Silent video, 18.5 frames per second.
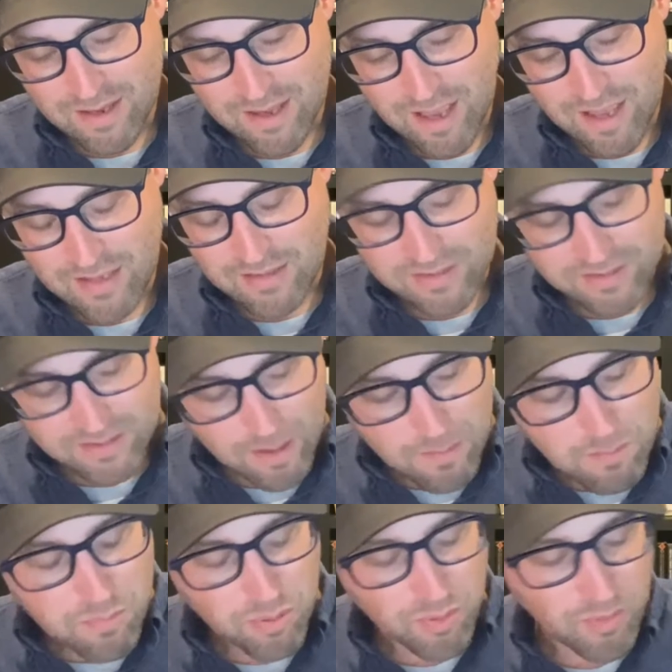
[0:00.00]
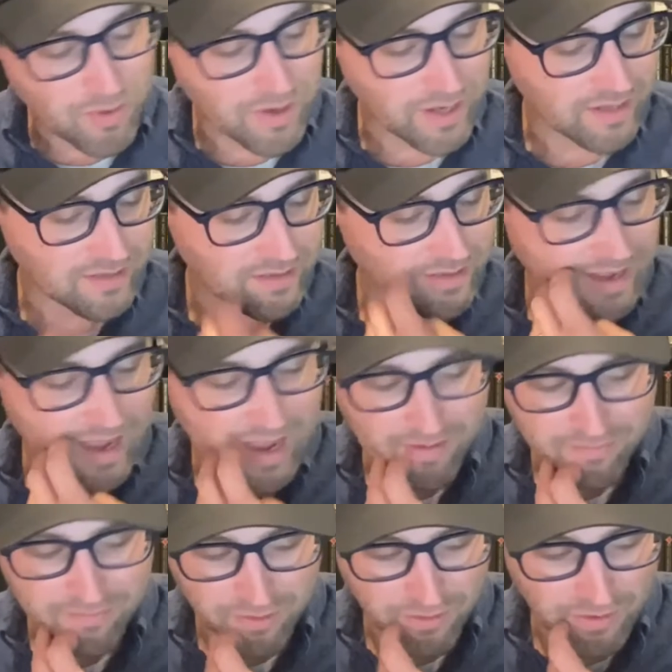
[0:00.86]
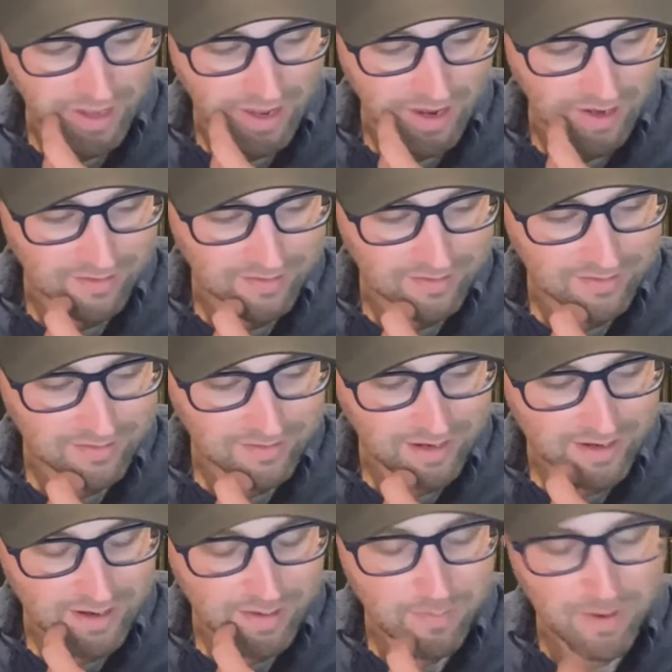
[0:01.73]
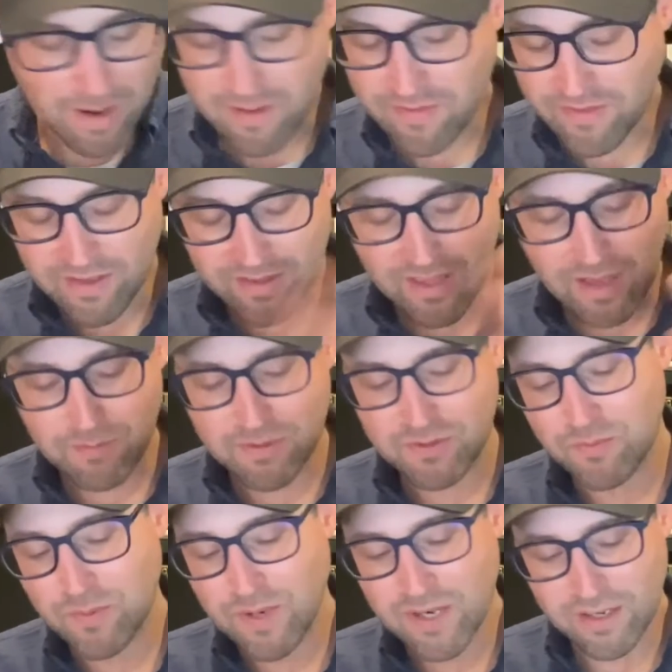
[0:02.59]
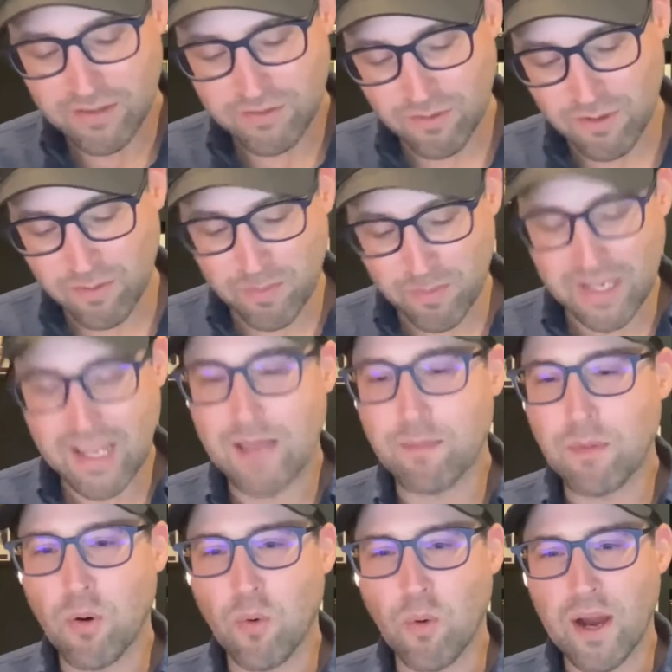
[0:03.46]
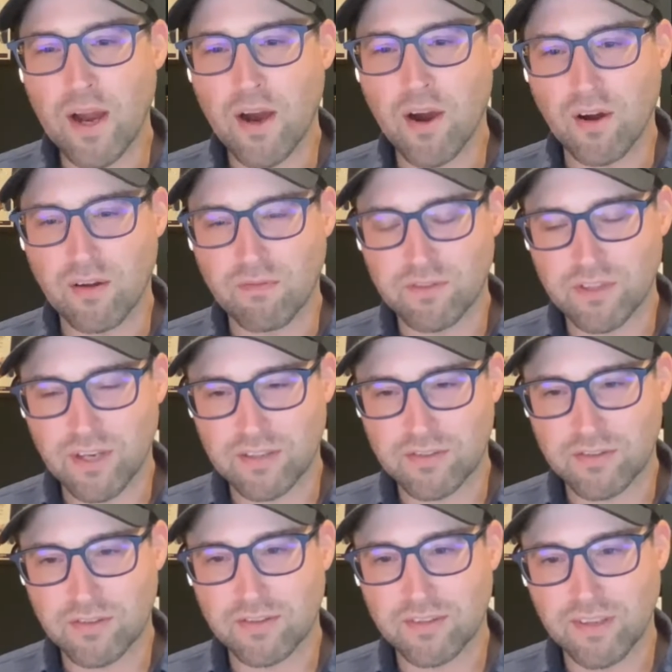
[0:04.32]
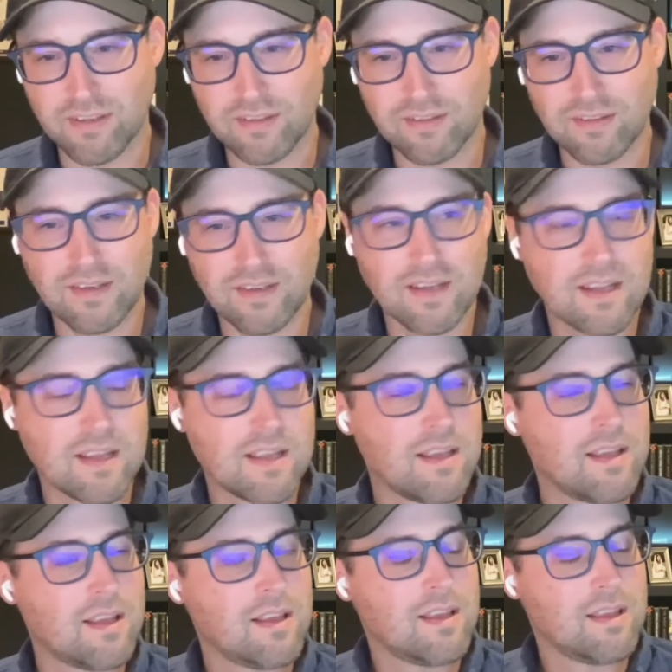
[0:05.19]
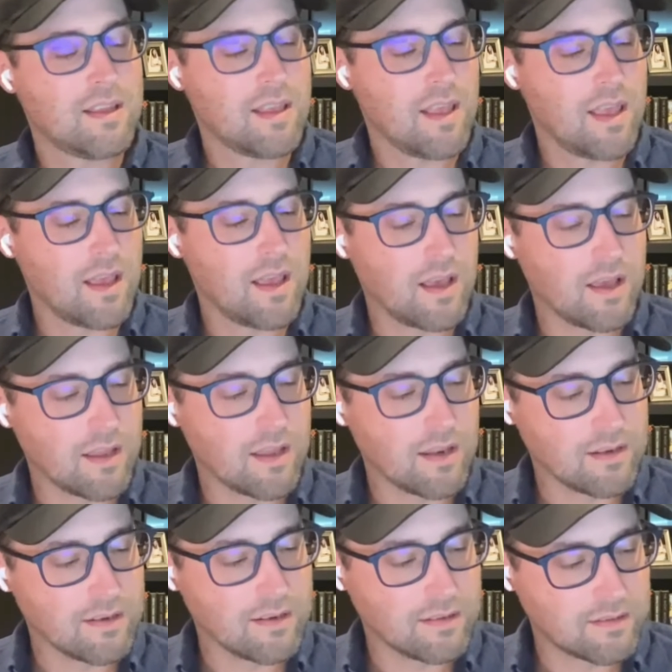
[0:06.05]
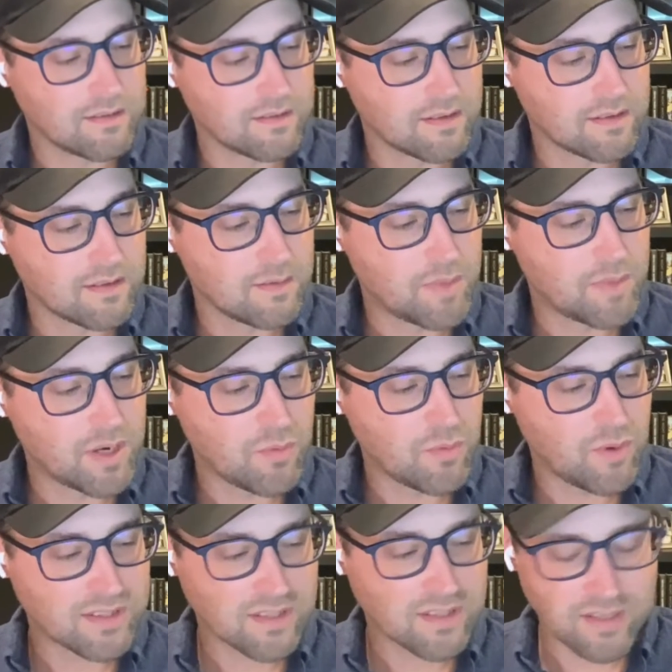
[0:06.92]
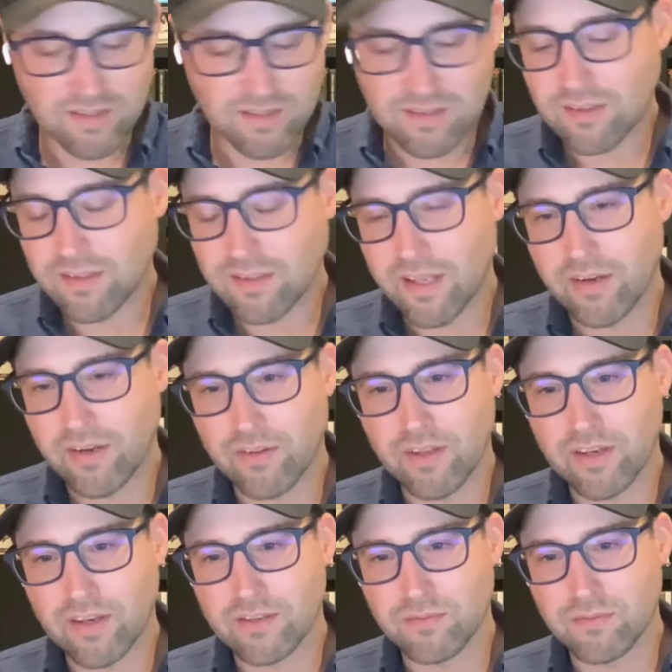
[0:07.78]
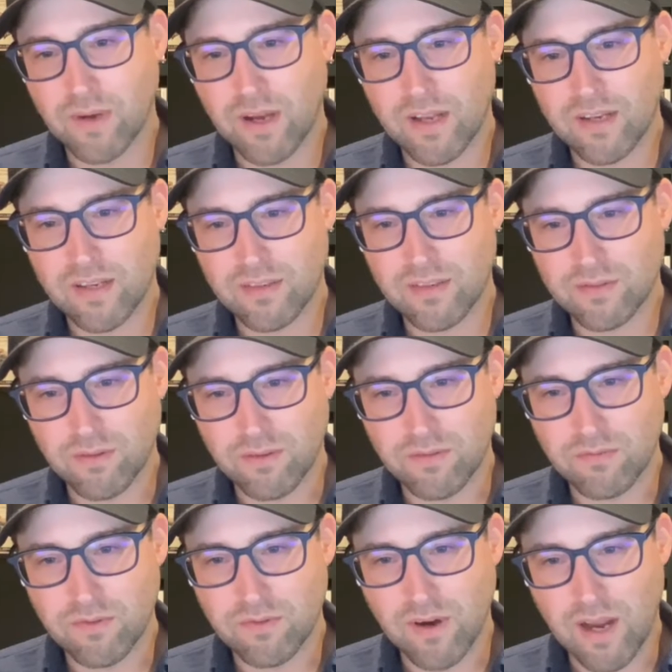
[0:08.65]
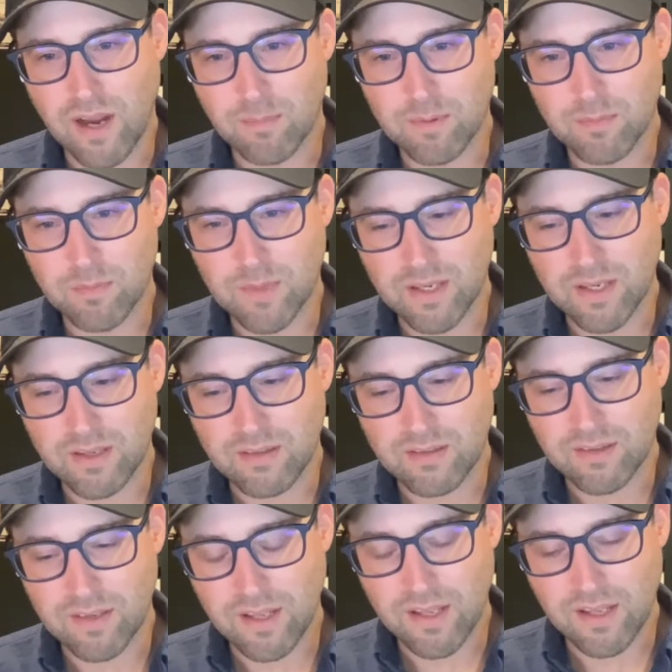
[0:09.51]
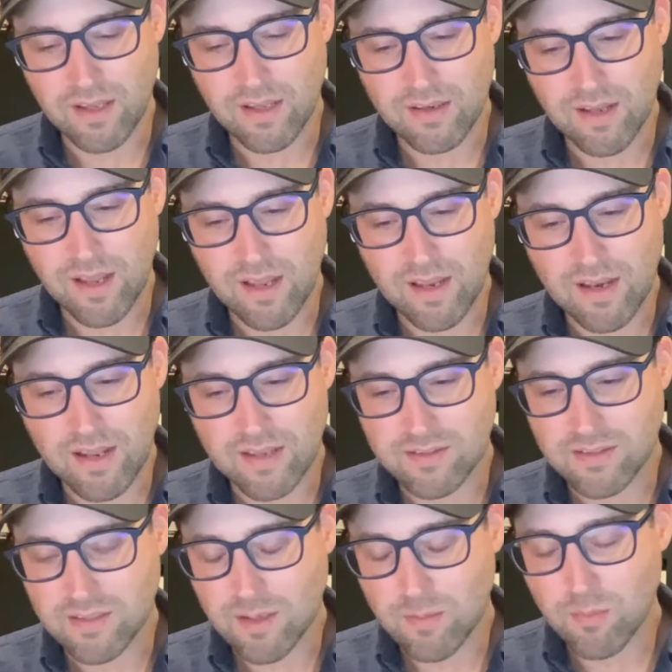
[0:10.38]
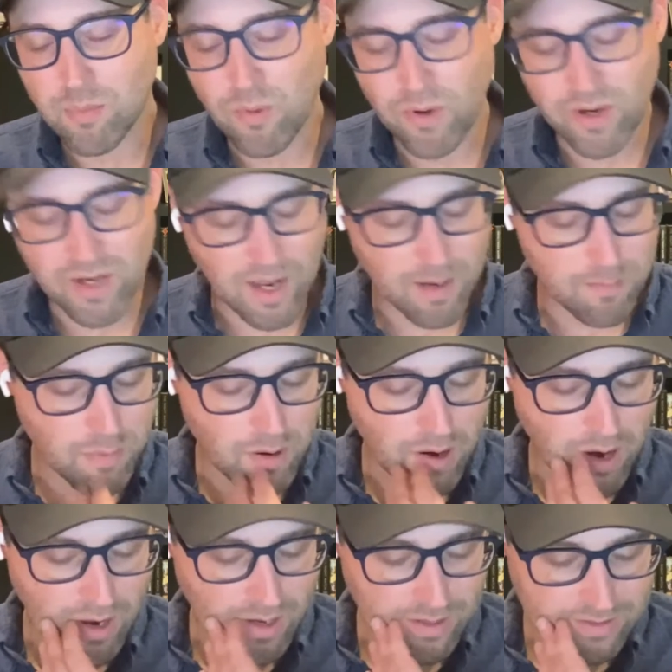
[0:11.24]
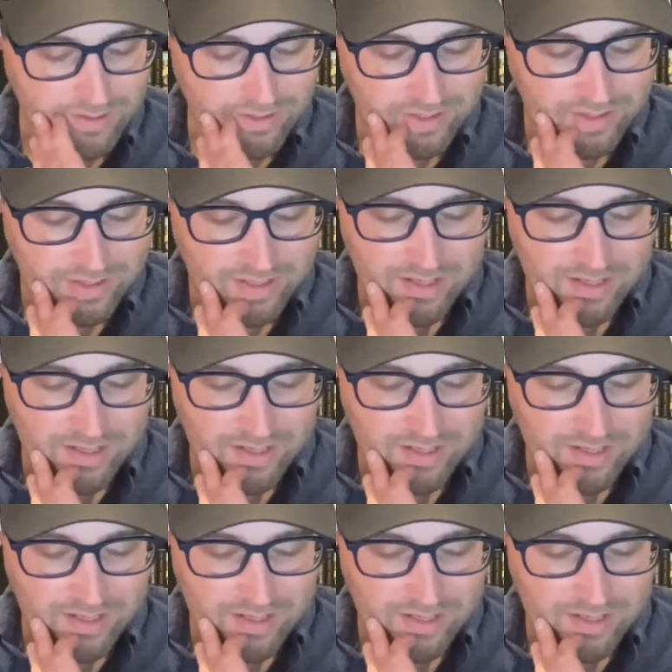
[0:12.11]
at some point after that, I think that was when I sort of became aware of Chesterton. But it wasn't until later that his writing sort of grabbed me. At some point, I bought